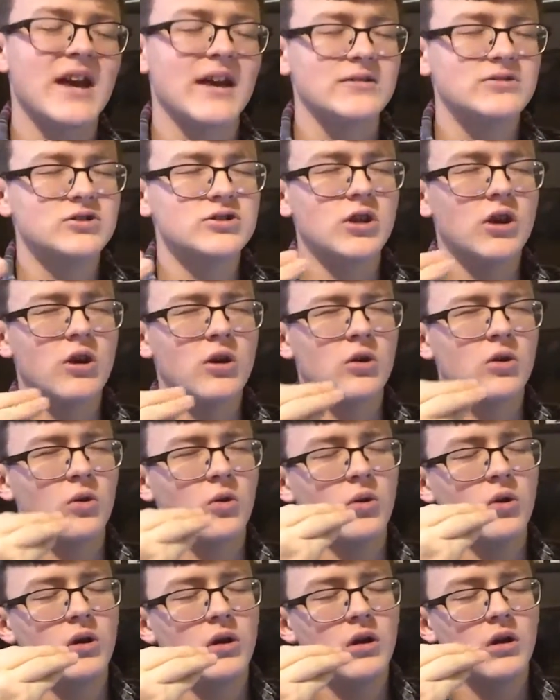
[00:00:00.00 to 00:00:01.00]

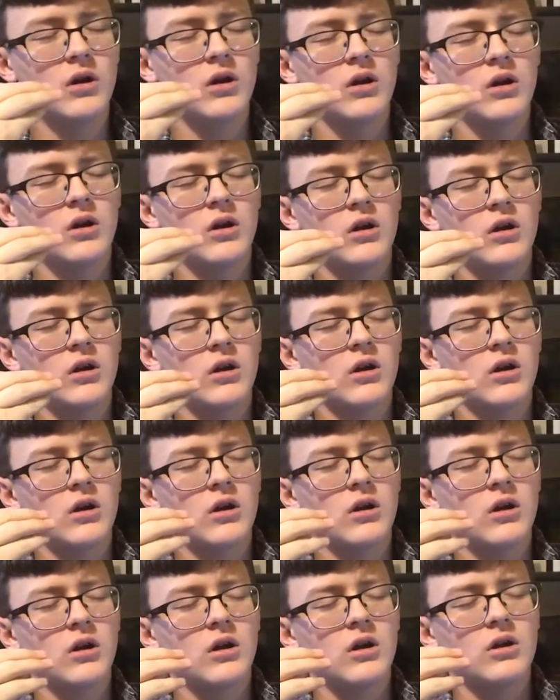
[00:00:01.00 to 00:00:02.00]
so,
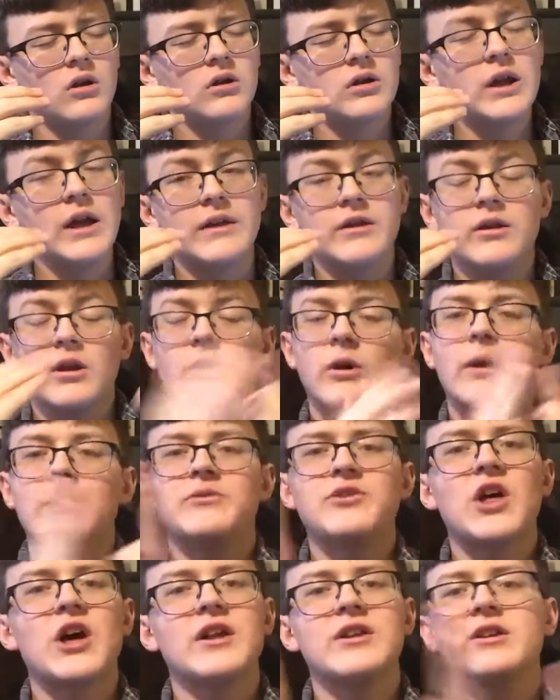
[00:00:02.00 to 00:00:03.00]
yeah, you know,
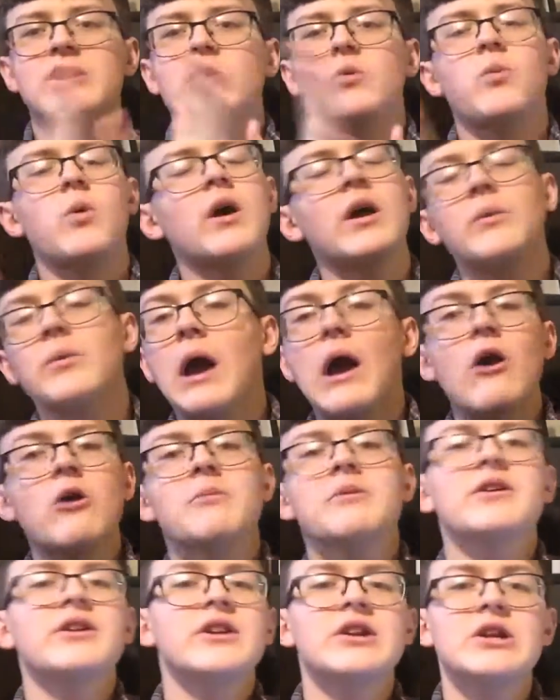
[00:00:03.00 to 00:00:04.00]
I've thought, you know, how
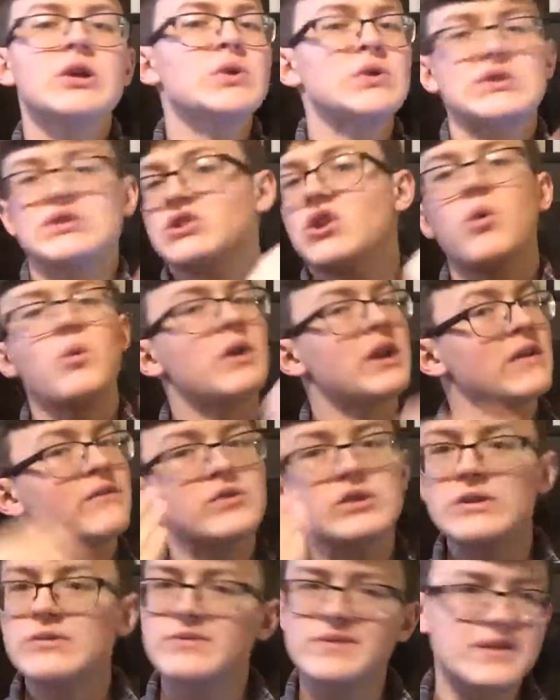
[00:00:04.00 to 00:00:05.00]
am I going to do this? No one
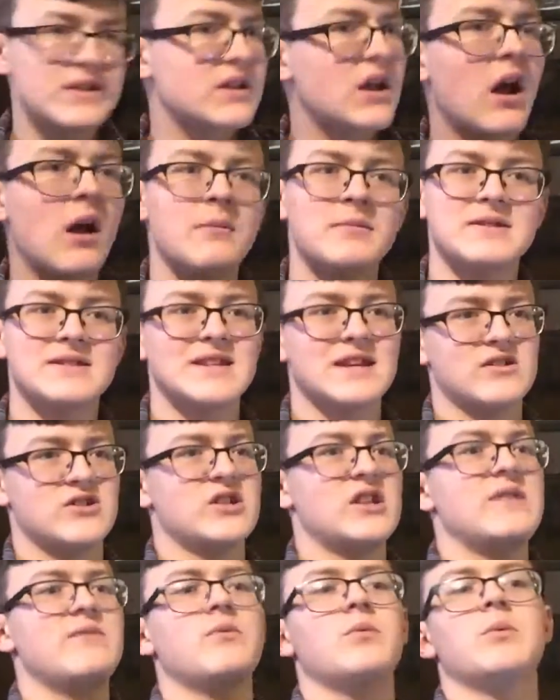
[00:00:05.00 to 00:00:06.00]
ever uses the comment
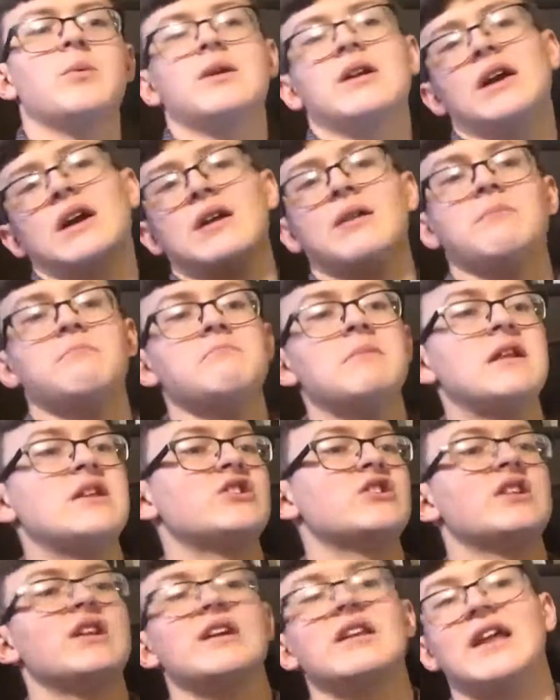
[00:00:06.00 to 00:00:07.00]
section, even when I
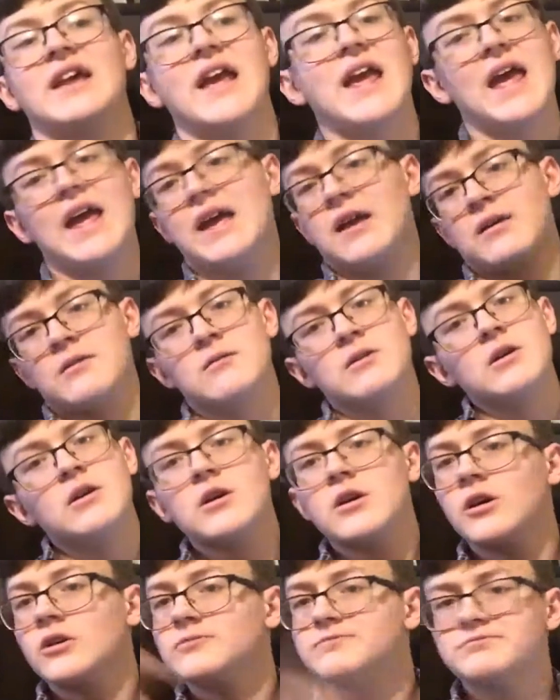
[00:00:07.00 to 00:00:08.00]
mention it, like, hey,
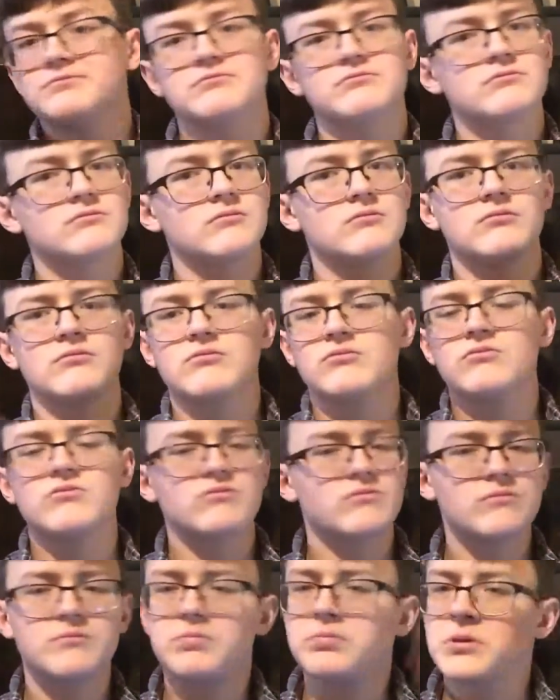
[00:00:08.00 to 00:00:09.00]

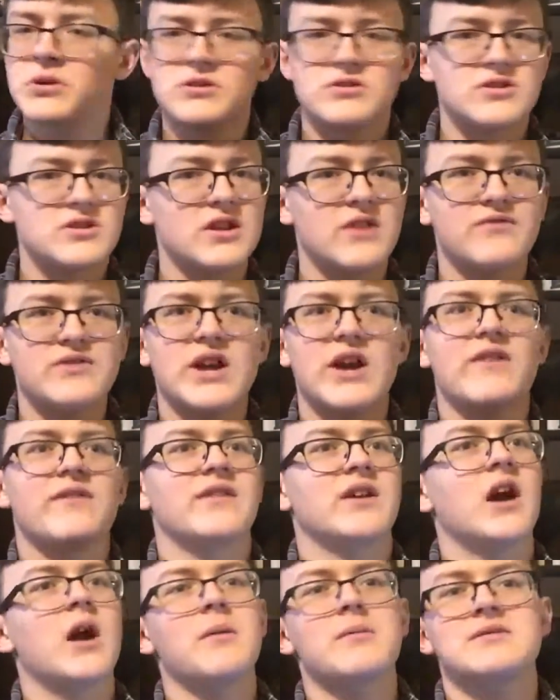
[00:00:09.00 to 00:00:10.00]
put stuff down in
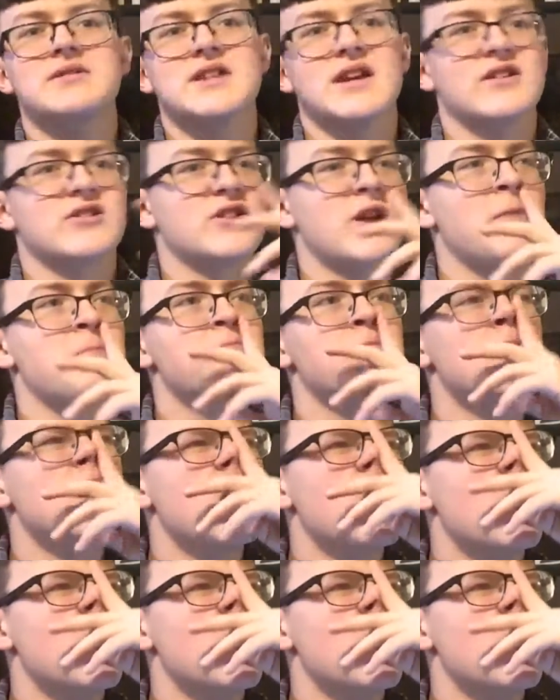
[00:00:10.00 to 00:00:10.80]
the comment section.